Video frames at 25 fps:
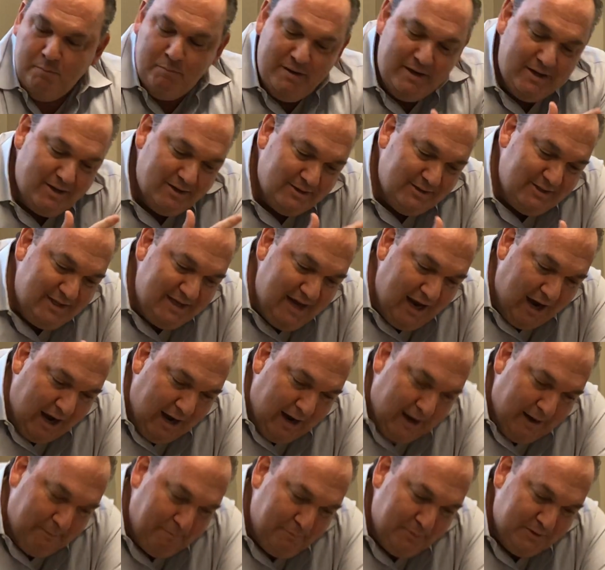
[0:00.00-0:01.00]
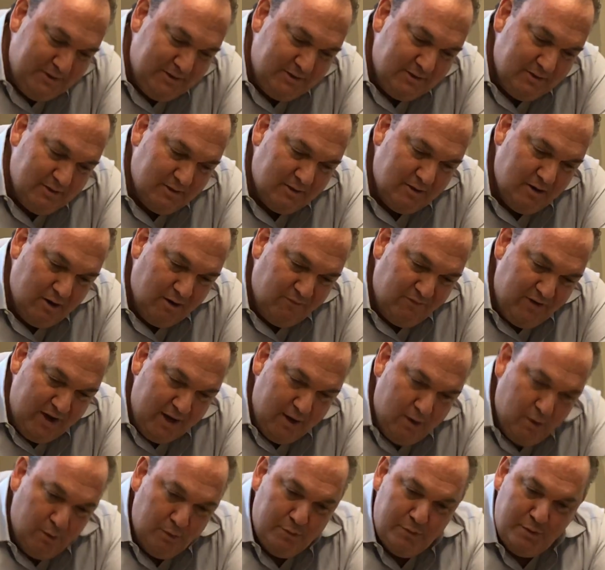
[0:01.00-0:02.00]
Because the opposite of
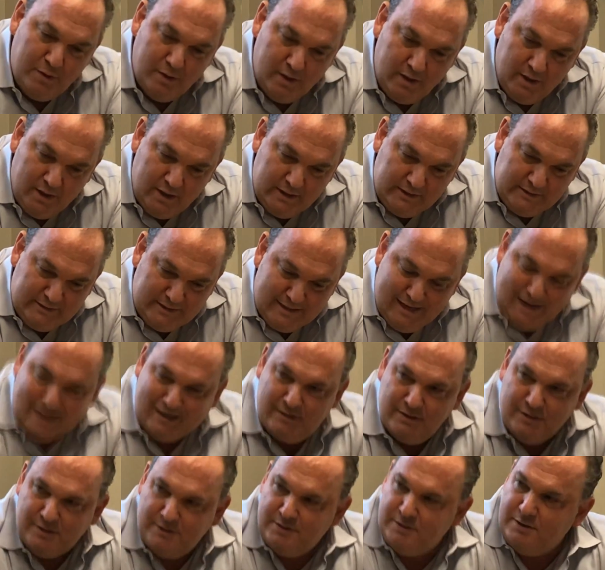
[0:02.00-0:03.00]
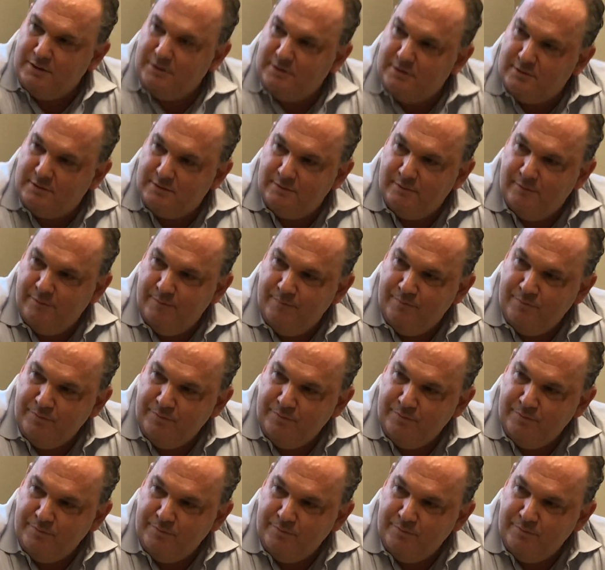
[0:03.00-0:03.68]
health is not disease.